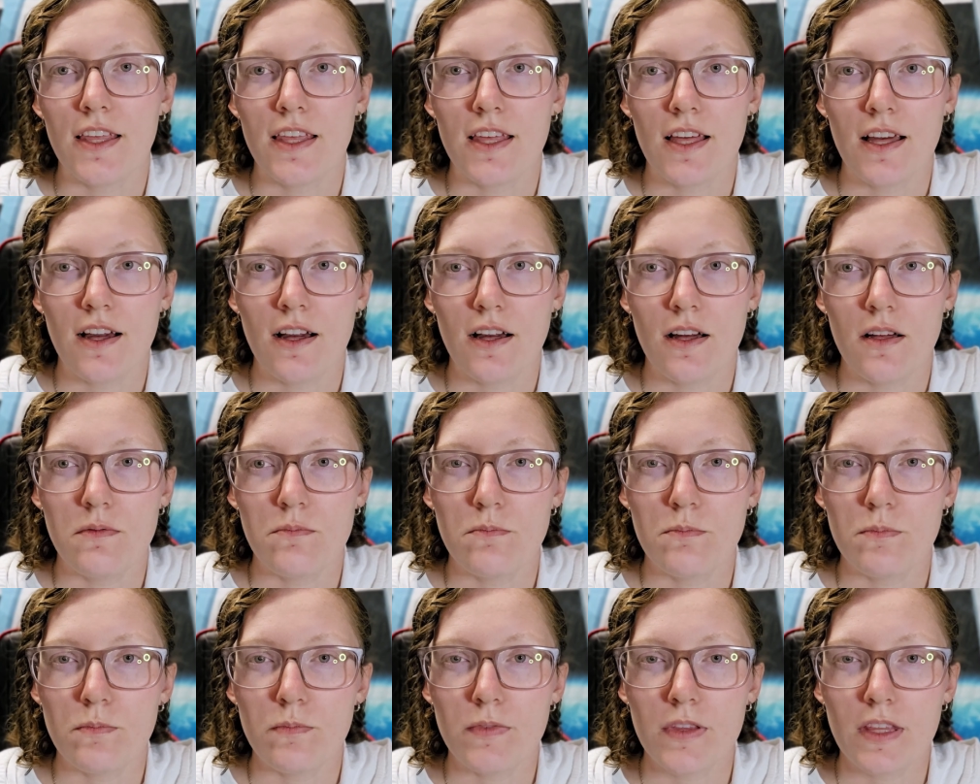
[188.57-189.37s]

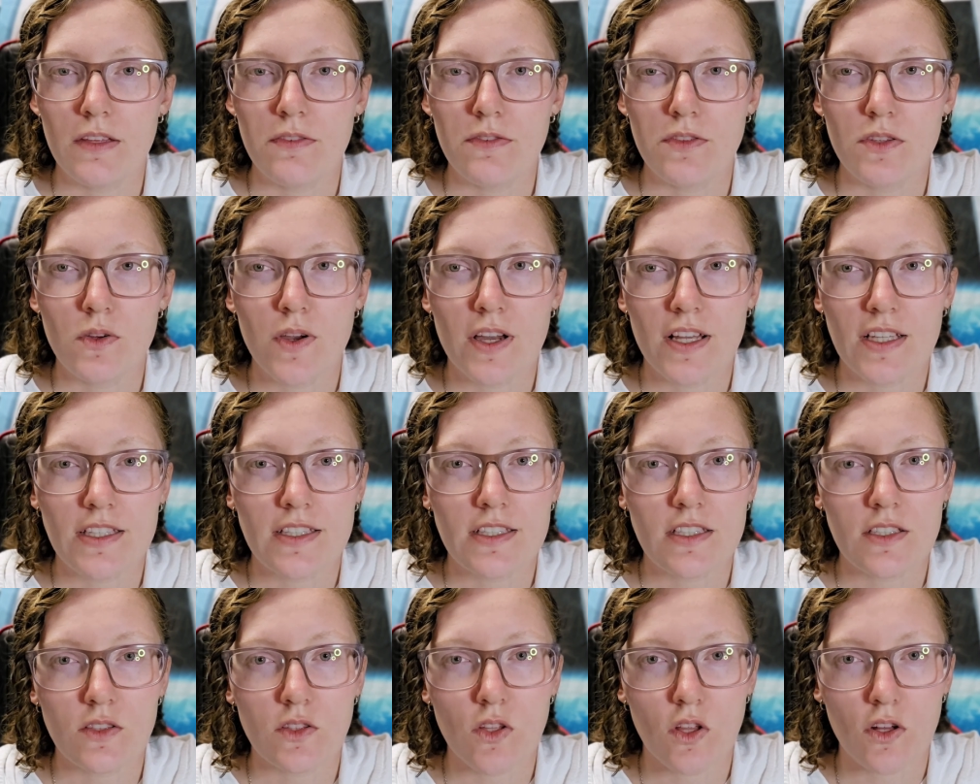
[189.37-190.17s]
If you add
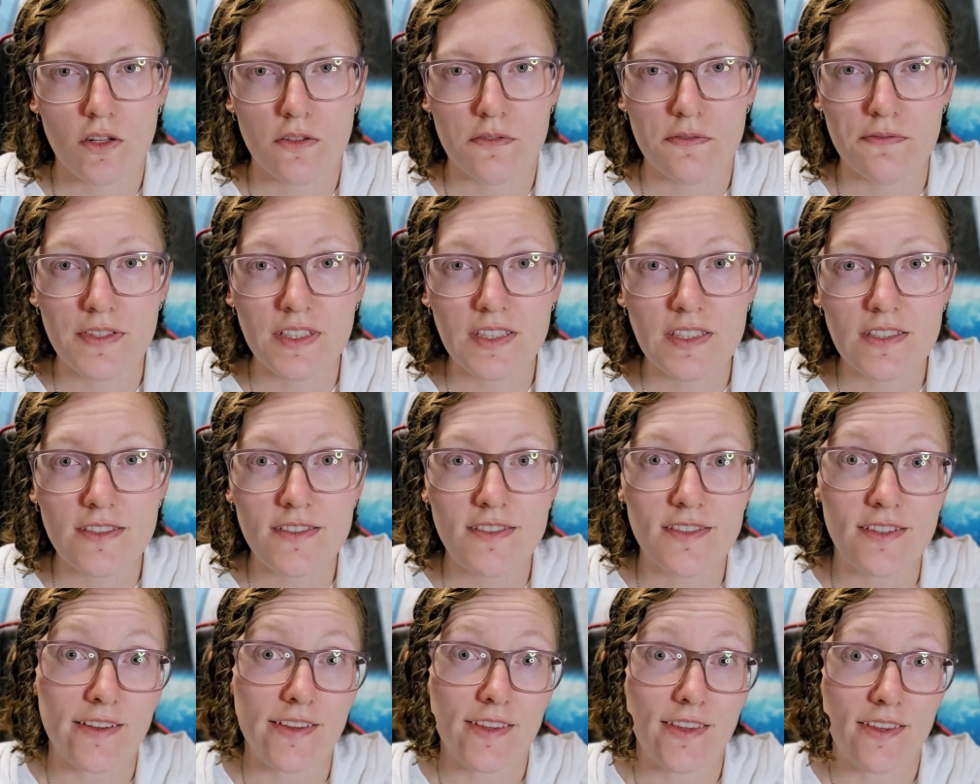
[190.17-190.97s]
in a lot of
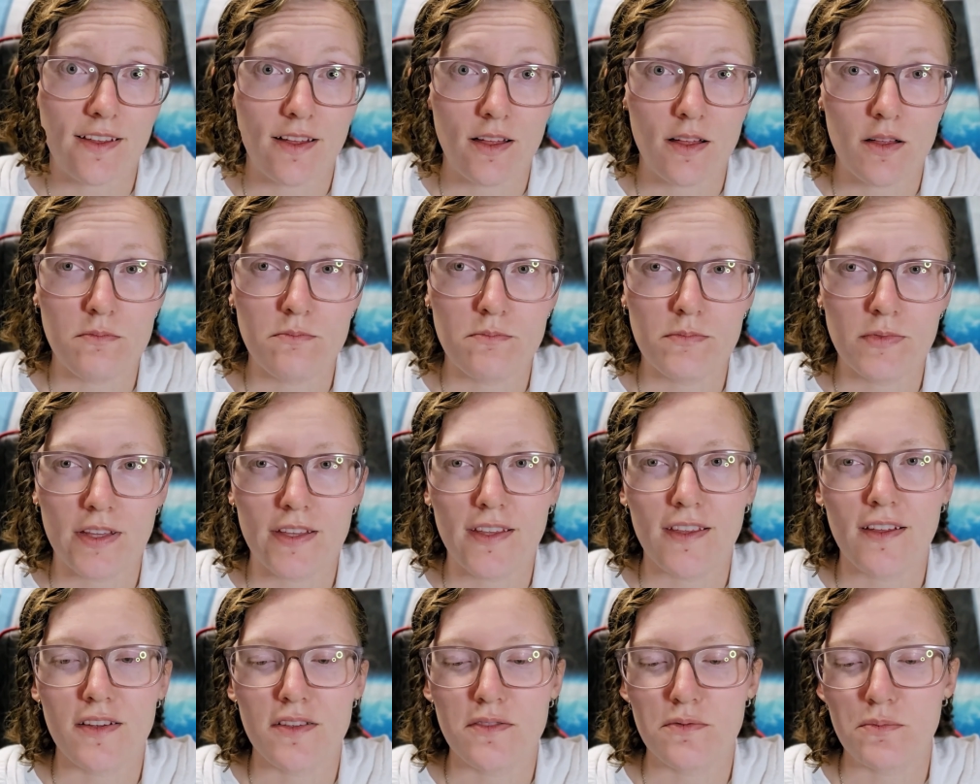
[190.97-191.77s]
fillers like
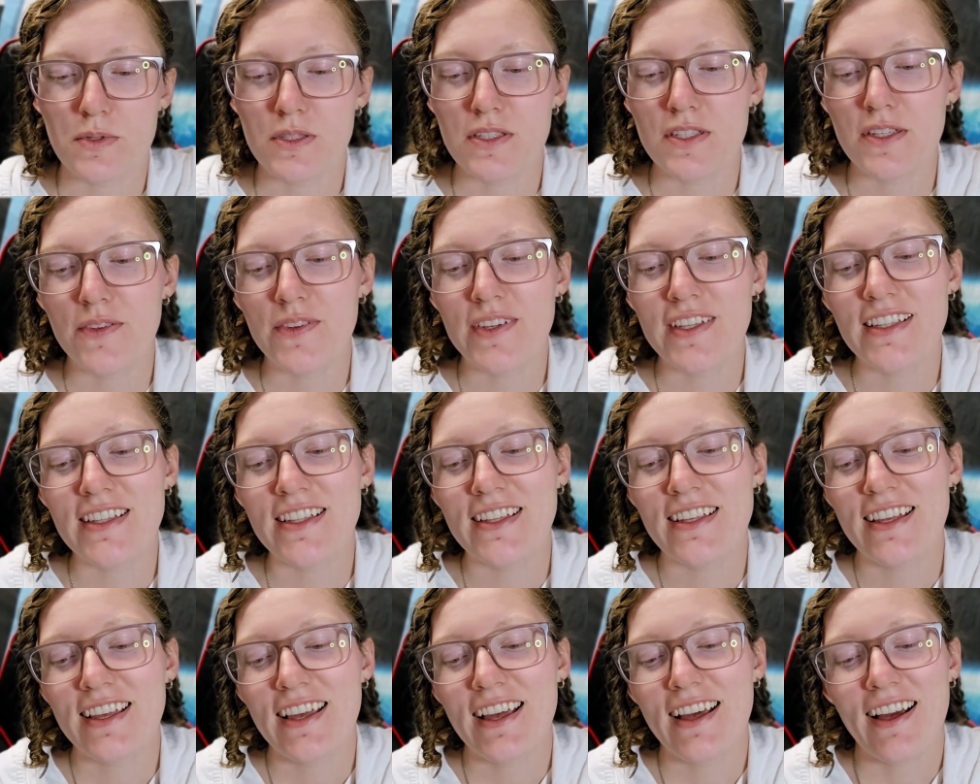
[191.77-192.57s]
I've been doing,
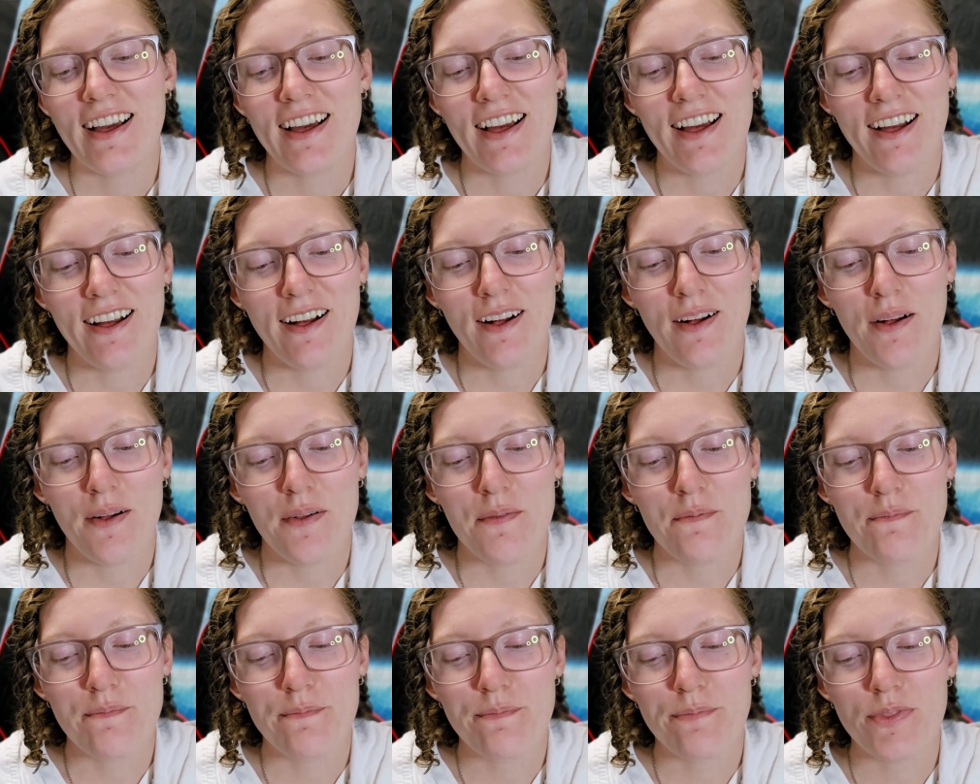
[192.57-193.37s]

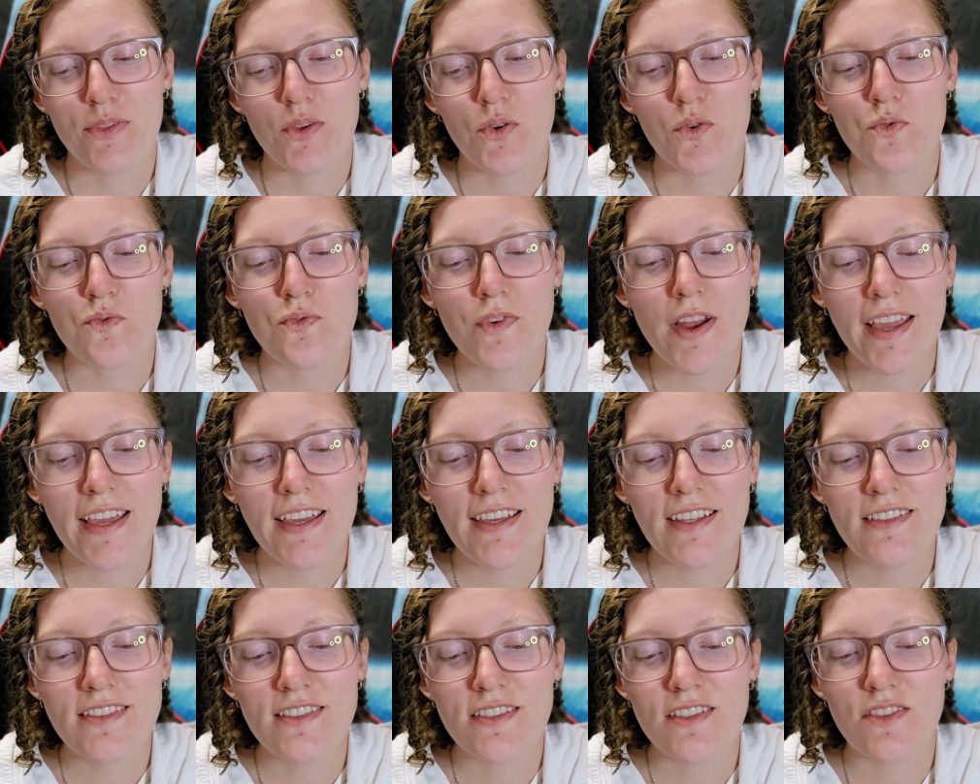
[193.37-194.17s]
your
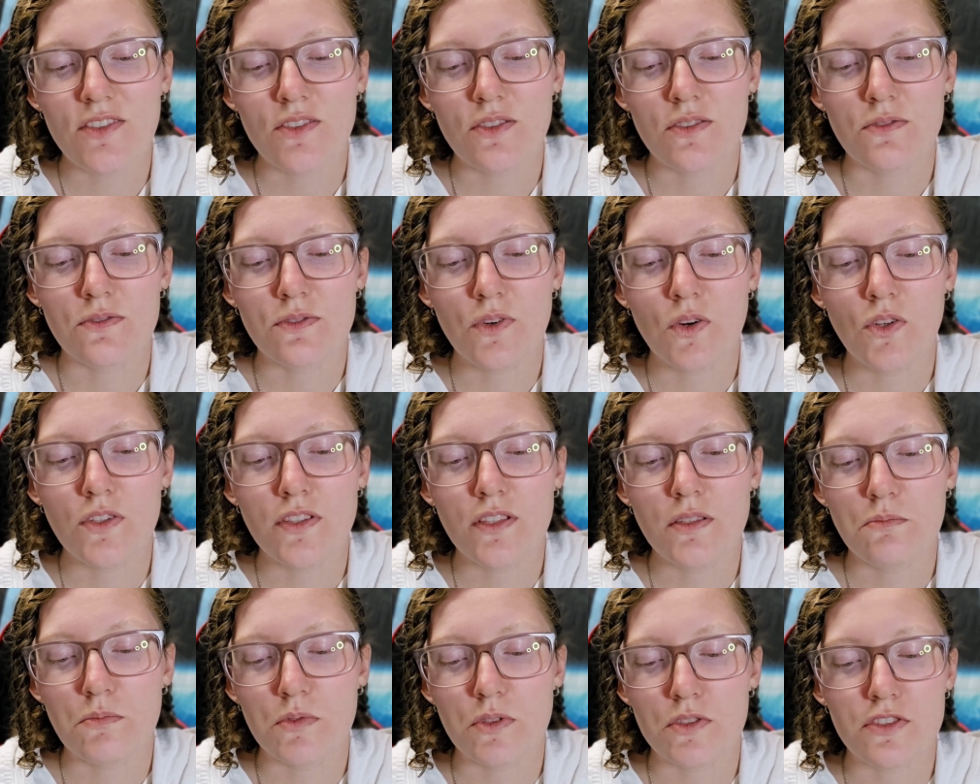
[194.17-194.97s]
rate, your
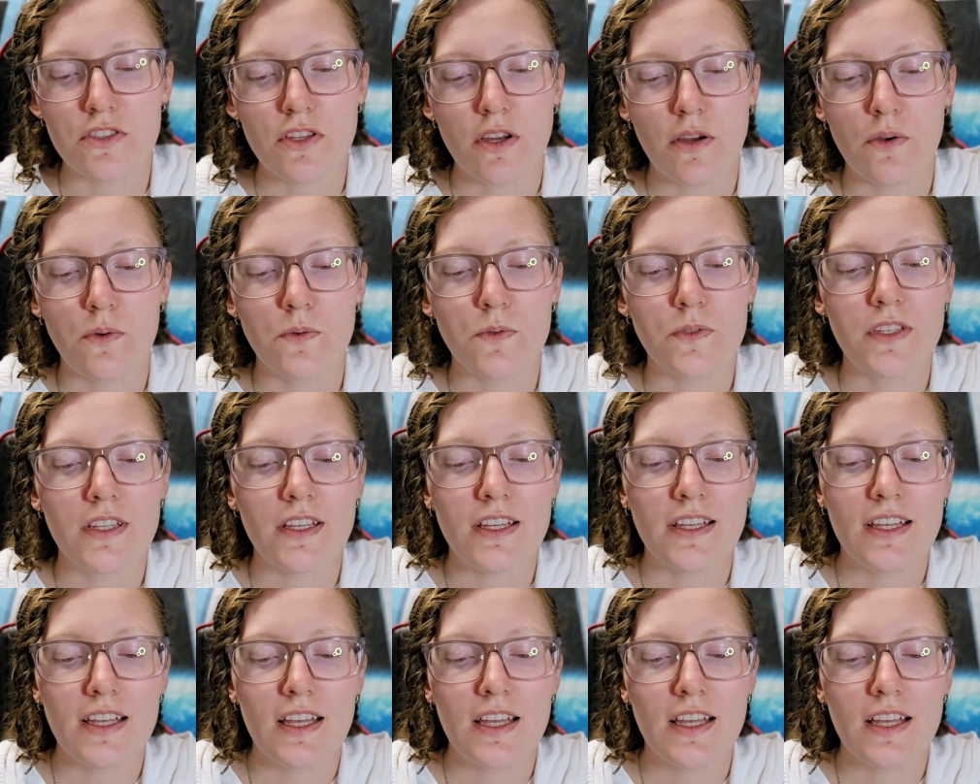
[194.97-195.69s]
volume, your tone,